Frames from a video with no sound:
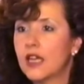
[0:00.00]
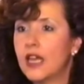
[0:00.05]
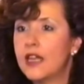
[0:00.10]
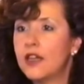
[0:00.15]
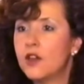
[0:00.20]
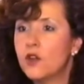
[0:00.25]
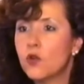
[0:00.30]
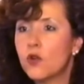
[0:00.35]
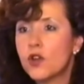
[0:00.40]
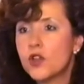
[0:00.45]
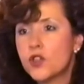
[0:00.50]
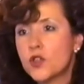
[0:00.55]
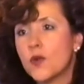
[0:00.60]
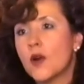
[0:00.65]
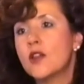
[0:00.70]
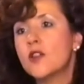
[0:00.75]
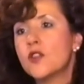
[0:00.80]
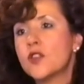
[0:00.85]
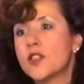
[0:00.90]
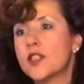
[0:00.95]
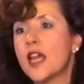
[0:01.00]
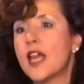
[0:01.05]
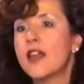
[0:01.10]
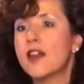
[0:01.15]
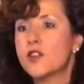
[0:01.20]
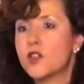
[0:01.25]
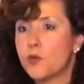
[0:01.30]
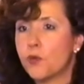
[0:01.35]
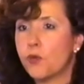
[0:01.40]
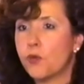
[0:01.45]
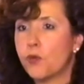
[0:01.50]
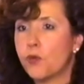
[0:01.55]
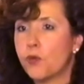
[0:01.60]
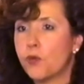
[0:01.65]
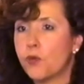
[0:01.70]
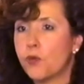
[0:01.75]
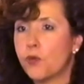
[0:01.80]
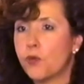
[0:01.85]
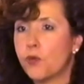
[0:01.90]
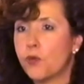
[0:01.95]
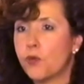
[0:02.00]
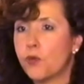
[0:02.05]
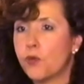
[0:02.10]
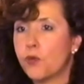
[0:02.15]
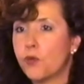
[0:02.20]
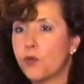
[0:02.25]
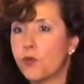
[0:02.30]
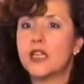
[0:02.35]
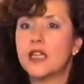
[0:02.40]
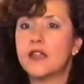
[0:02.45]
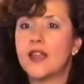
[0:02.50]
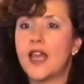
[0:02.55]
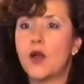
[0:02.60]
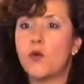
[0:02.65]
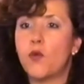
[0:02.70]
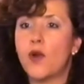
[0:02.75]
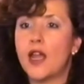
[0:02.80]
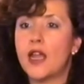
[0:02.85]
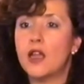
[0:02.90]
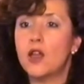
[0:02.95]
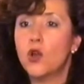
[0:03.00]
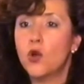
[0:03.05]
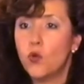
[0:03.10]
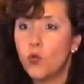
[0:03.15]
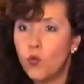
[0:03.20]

And in order to understand and to practice generosity in that way,